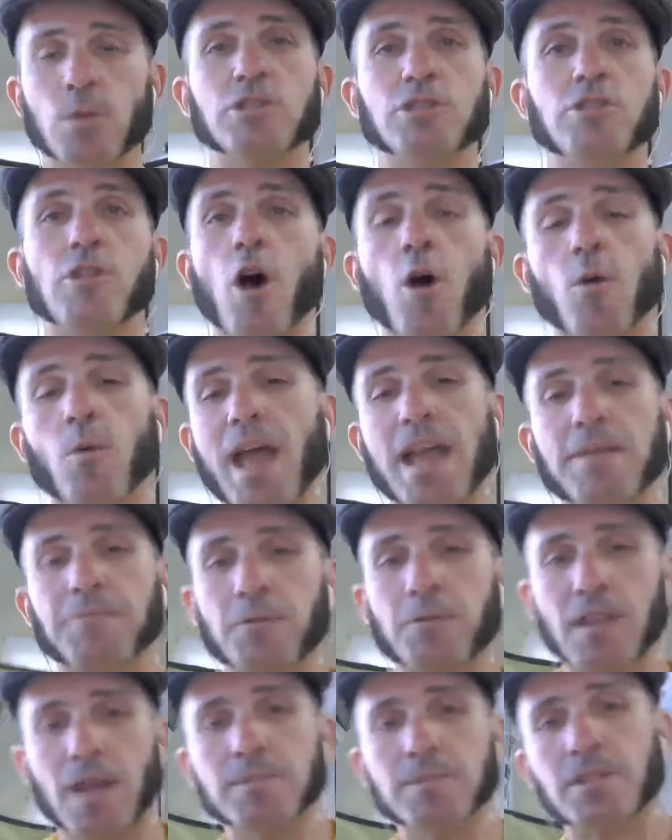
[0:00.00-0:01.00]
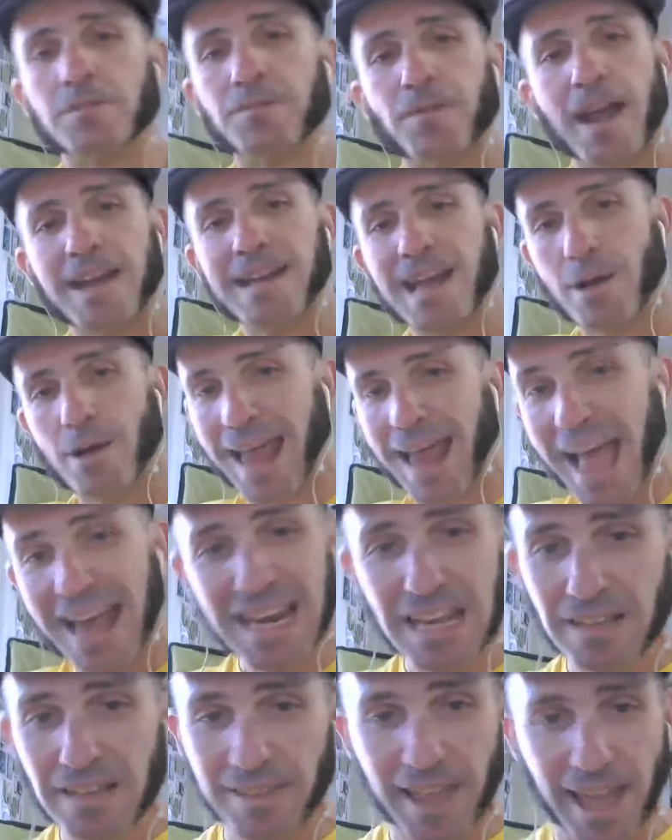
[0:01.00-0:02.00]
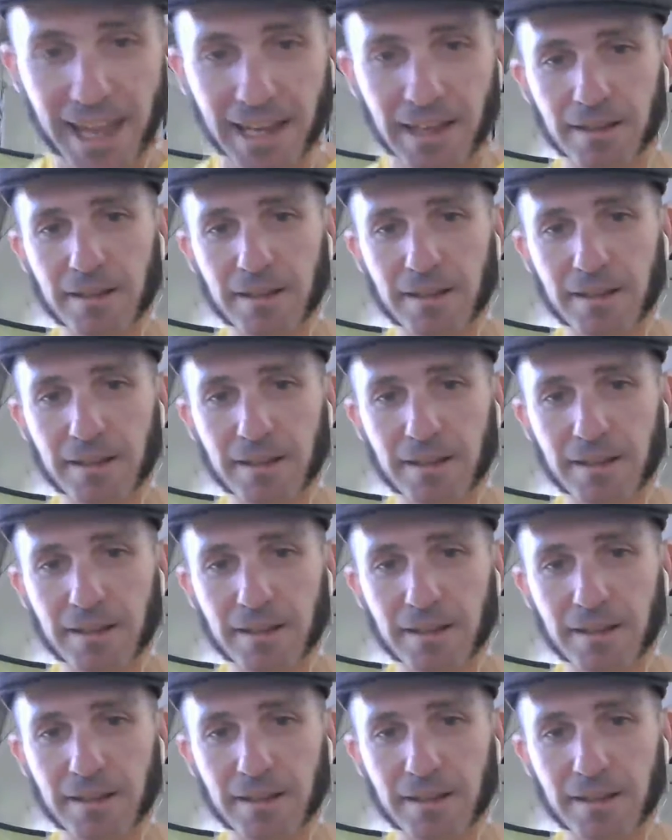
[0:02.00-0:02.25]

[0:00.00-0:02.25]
There was no way for them to find out anything.